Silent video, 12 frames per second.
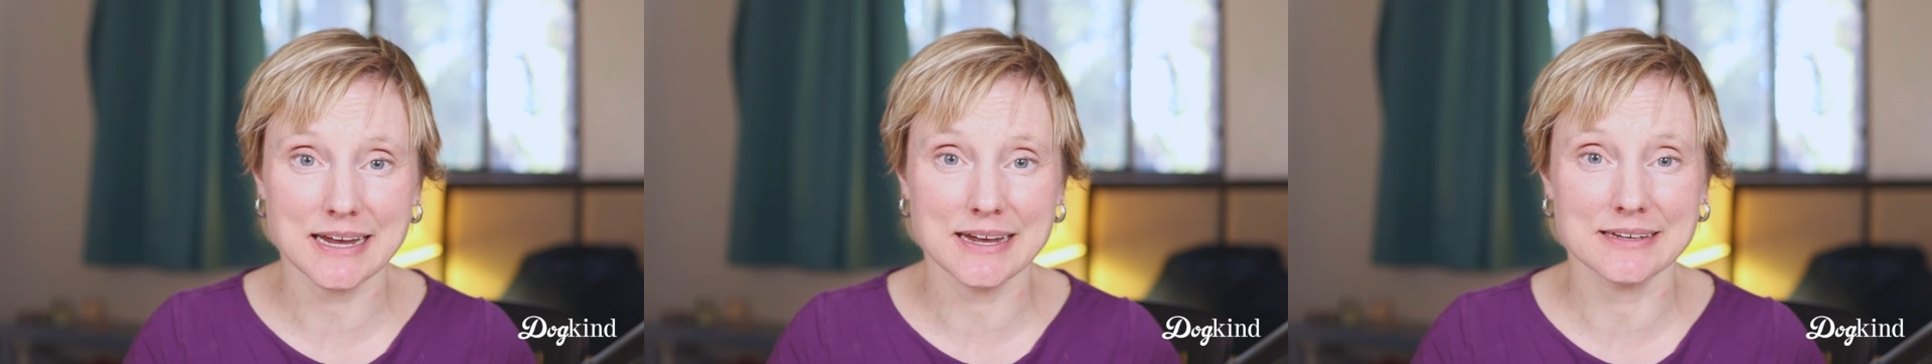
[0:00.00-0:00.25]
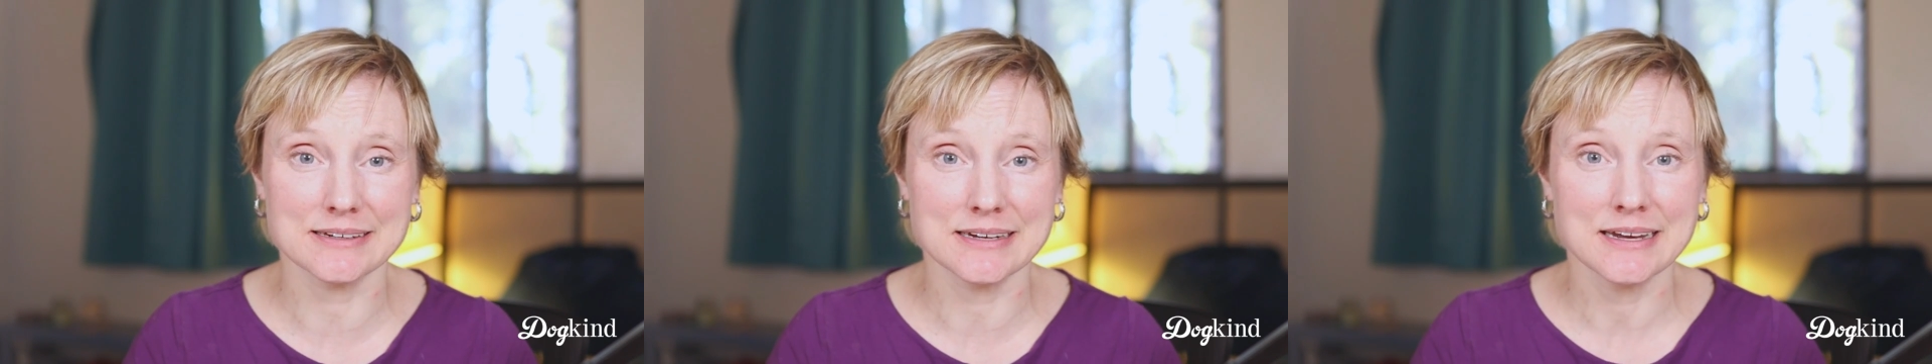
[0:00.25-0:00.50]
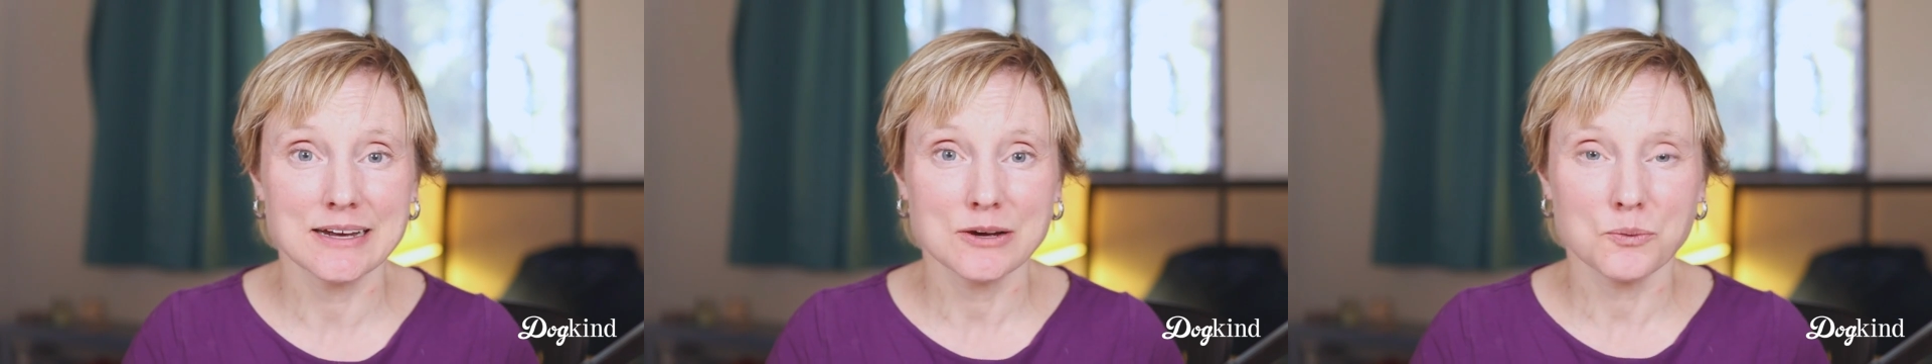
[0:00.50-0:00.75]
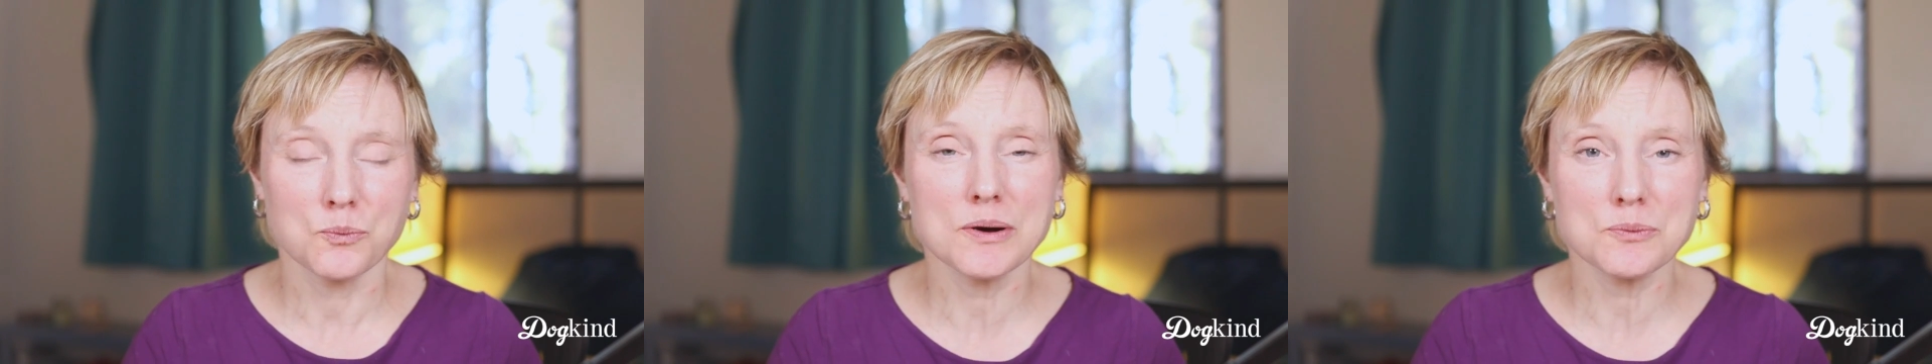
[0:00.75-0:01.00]
and
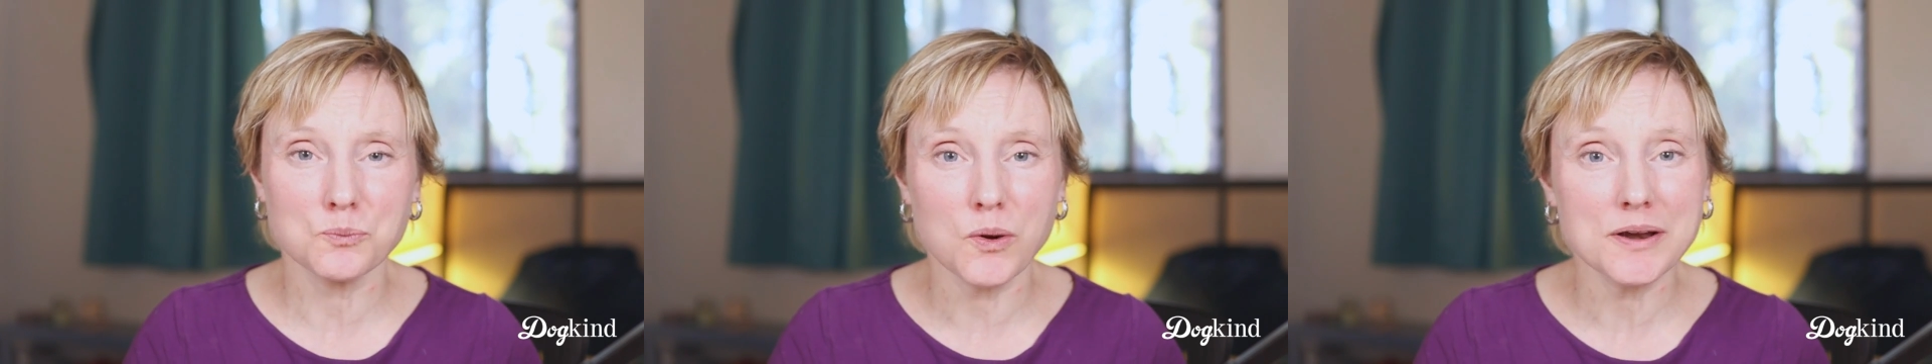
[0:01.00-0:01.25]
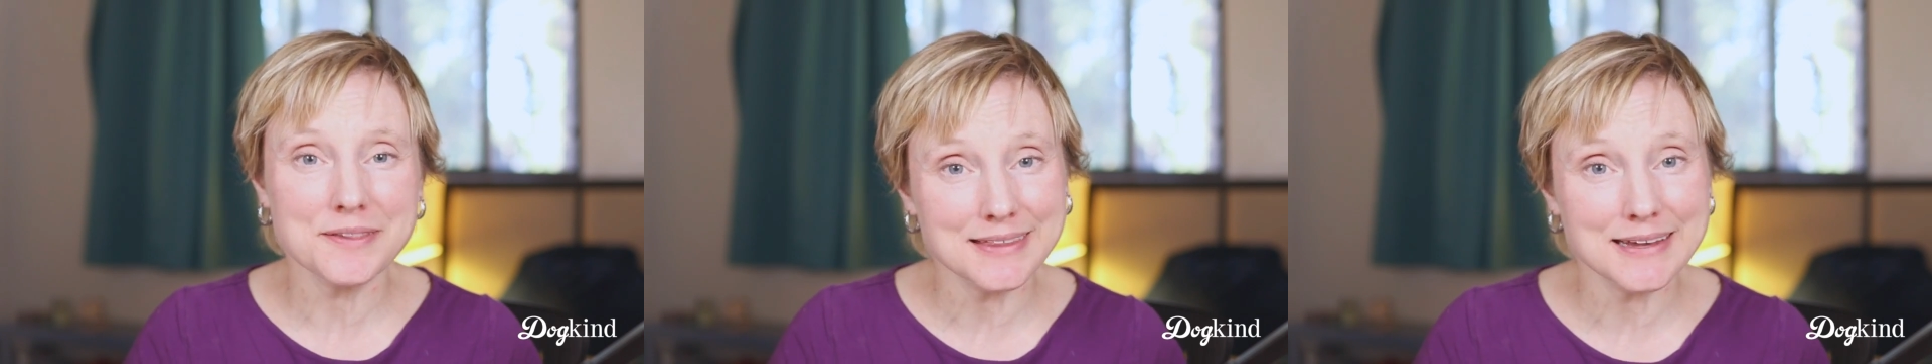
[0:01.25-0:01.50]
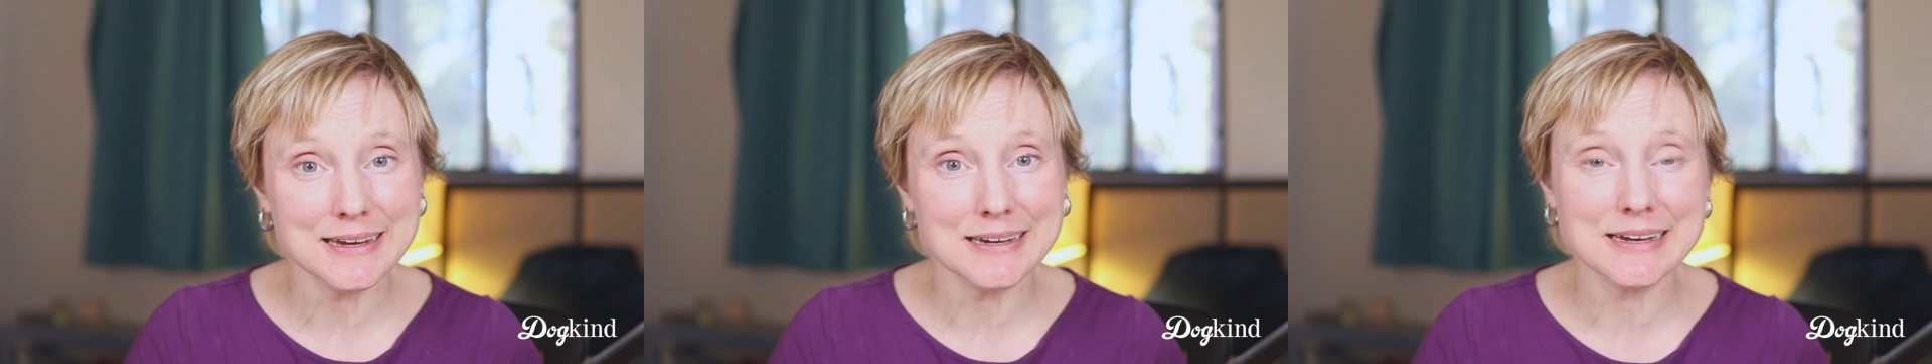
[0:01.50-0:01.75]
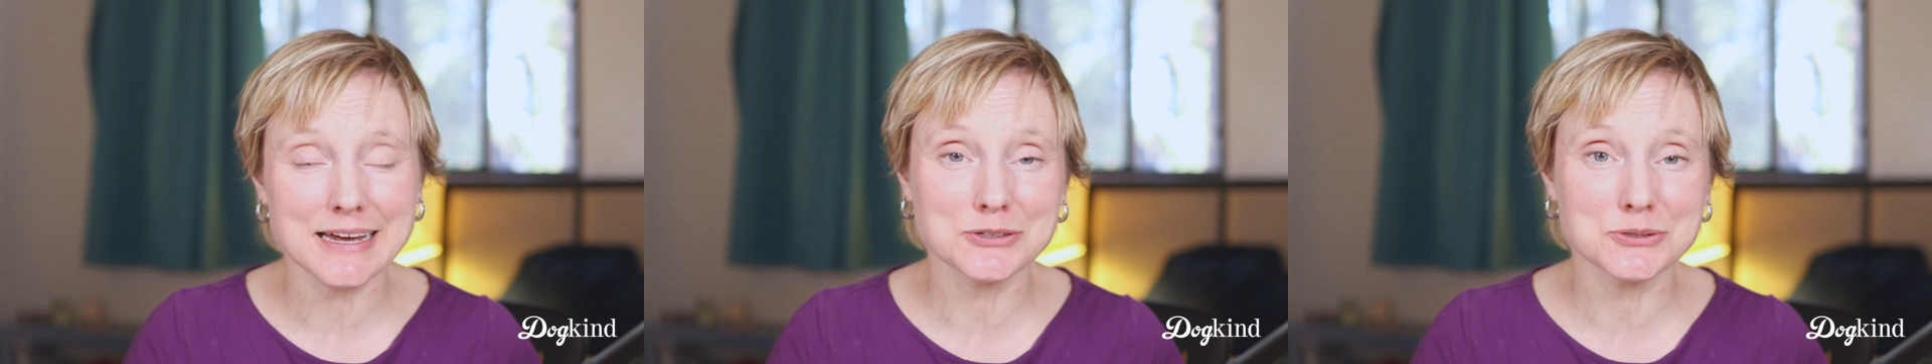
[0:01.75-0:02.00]
what one
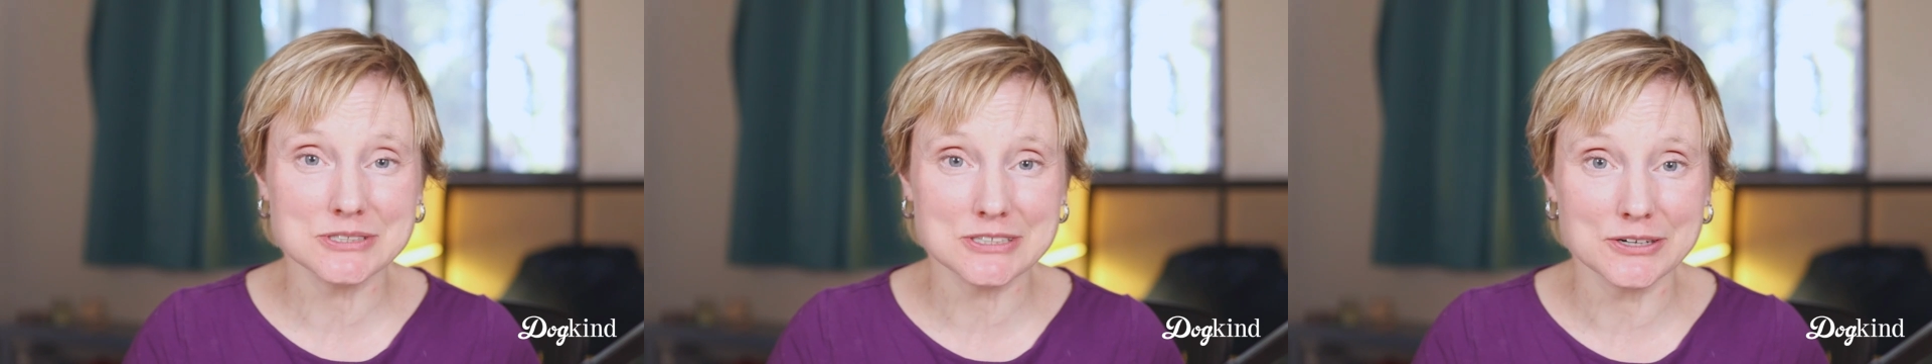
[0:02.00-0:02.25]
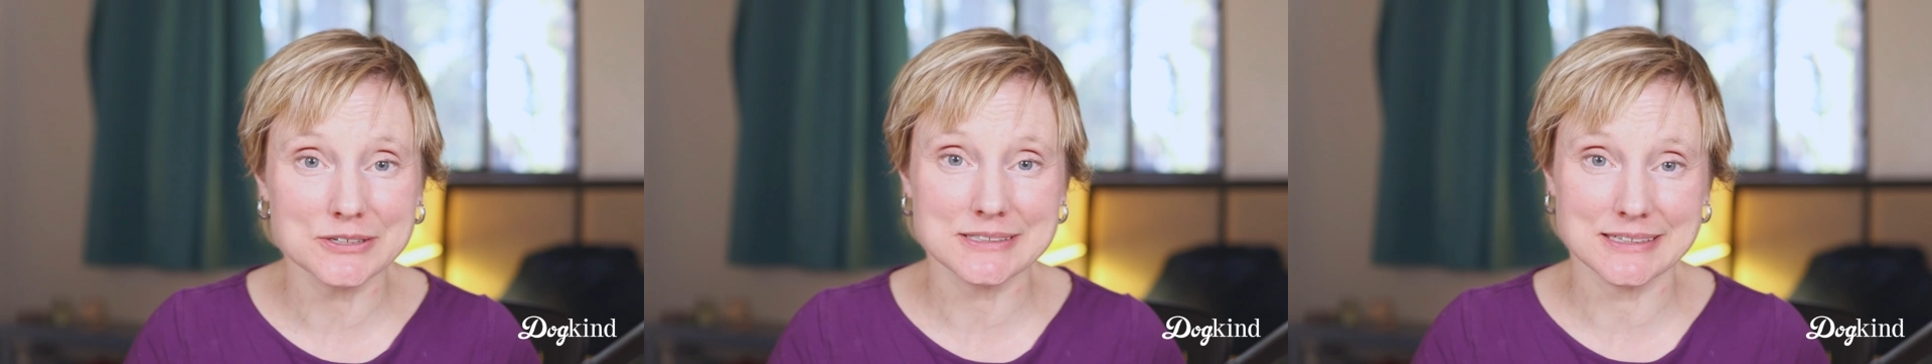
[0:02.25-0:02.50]
thing can you start